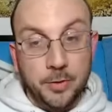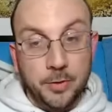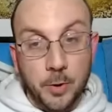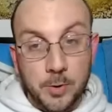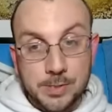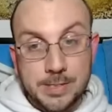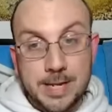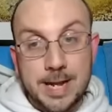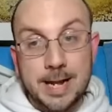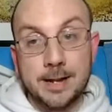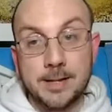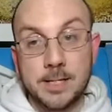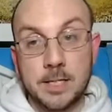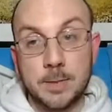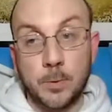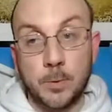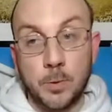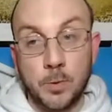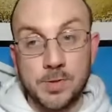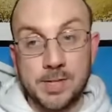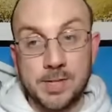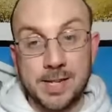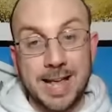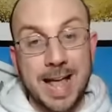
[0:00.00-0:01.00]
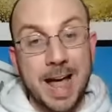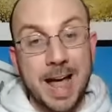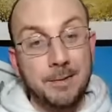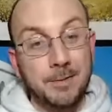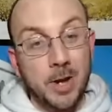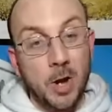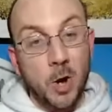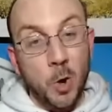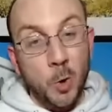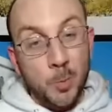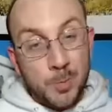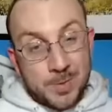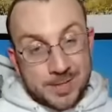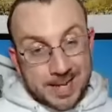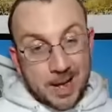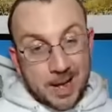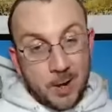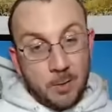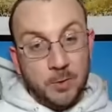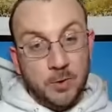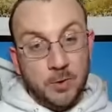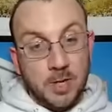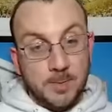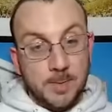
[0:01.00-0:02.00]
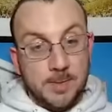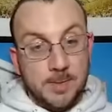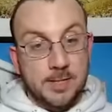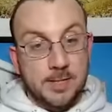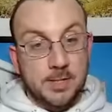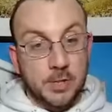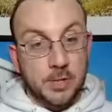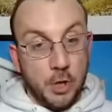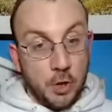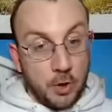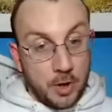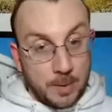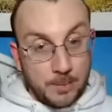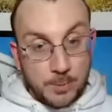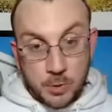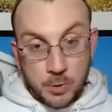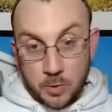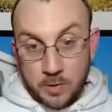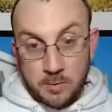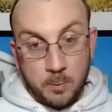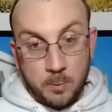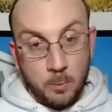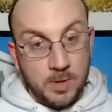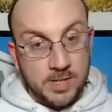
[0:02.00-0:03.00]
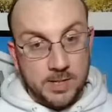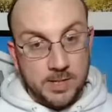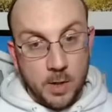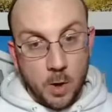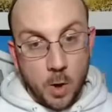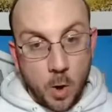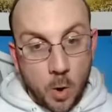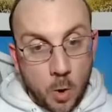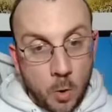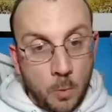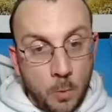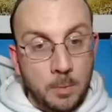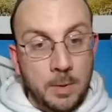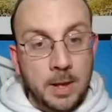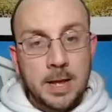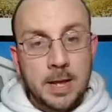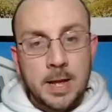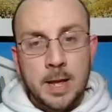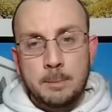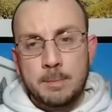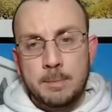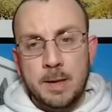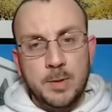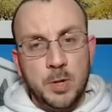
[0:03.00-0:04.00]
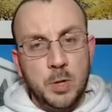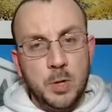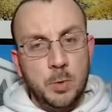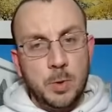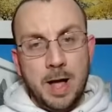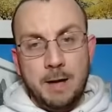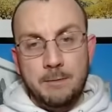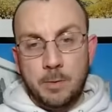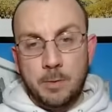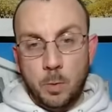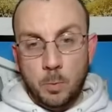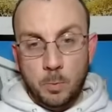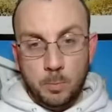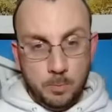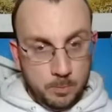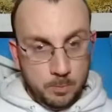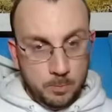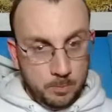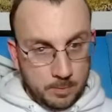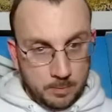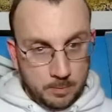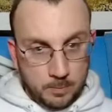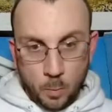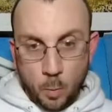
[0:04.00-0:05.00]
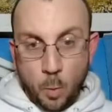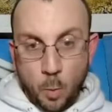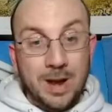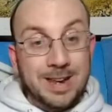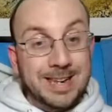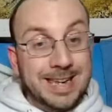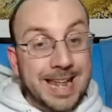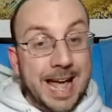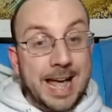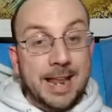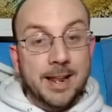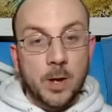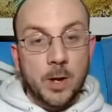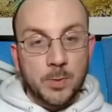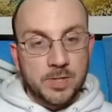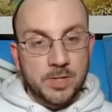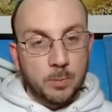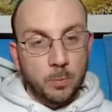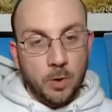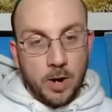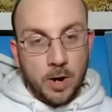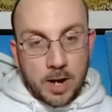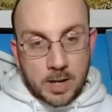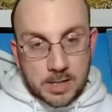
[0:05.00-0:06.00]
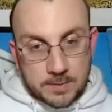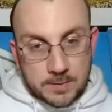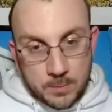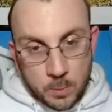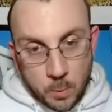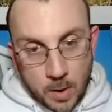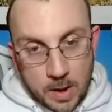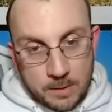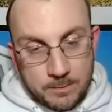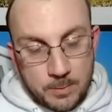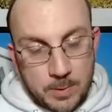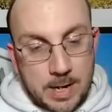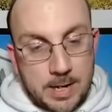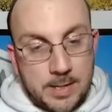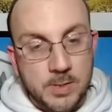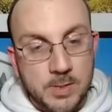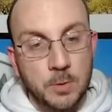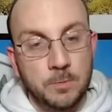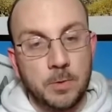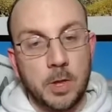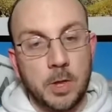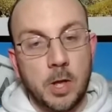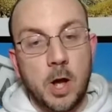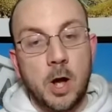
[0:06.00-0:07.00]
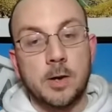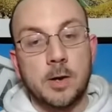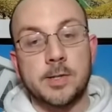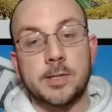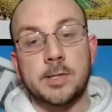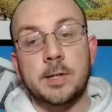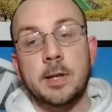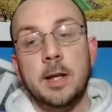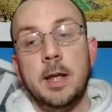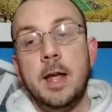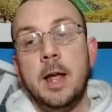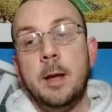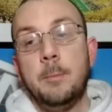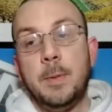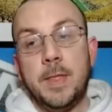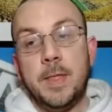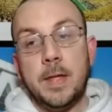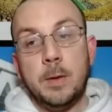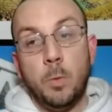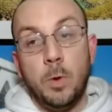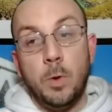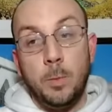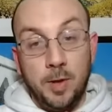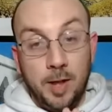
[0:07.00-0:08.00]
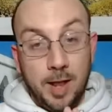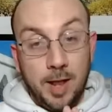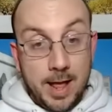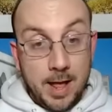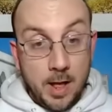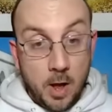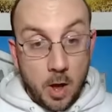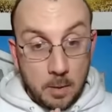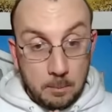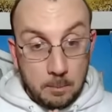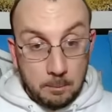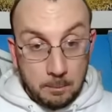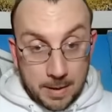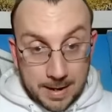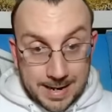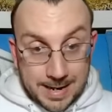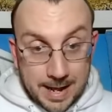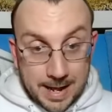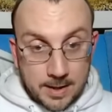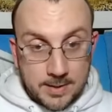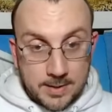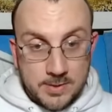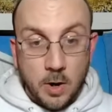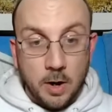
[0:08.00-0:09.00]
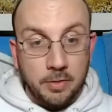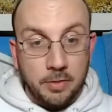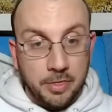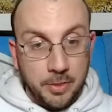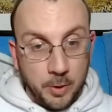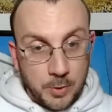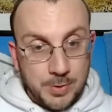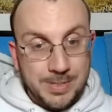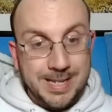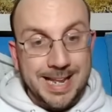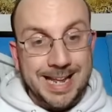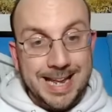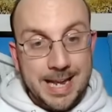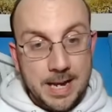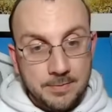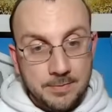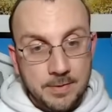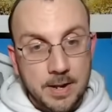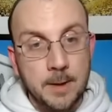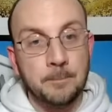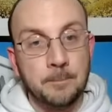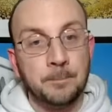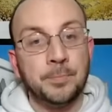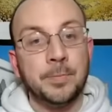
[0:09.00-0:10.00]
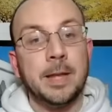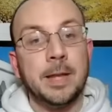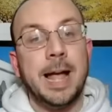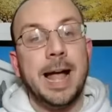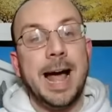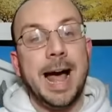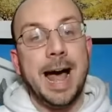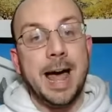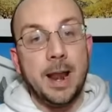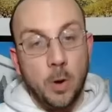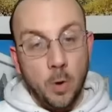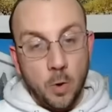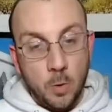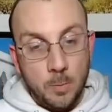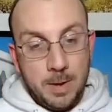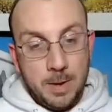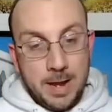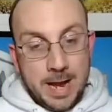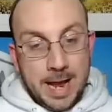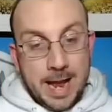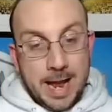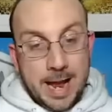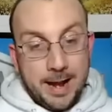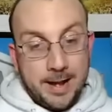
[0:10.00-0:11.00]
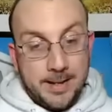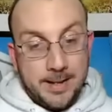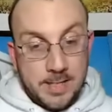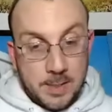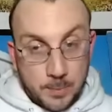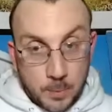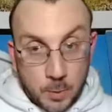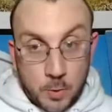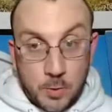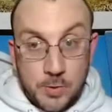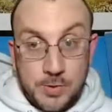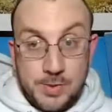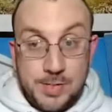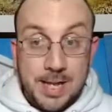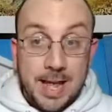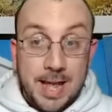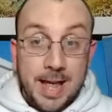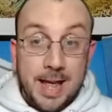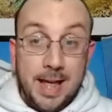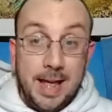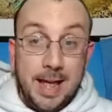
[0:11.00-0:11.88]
Thursday against the Bulls. Like, having a home stand over Christmas is good. I'm sure everyone wants to go home. Maybe you have one day to go somewhere else if you needed to for the Hawks. But they will play on Thursday evening at home against the Bulls.